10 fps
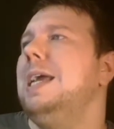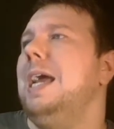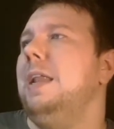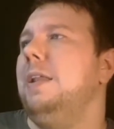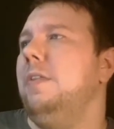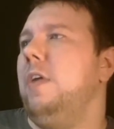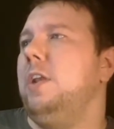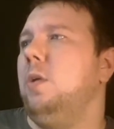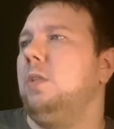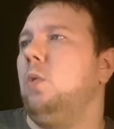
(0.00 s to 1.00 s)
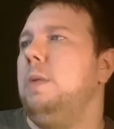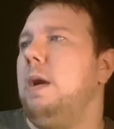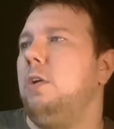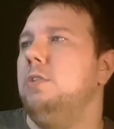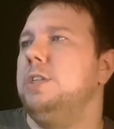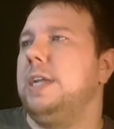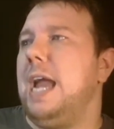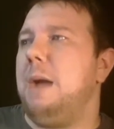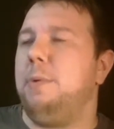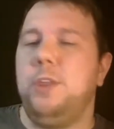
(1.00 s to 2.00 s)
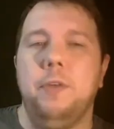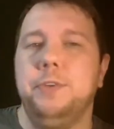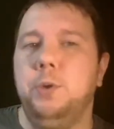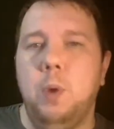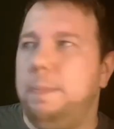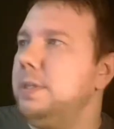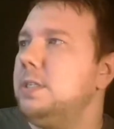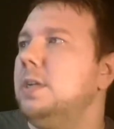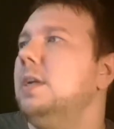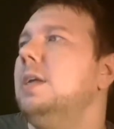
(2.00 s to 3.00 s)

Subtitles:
and then you don't have to worry about closing the gap with the other two weapons.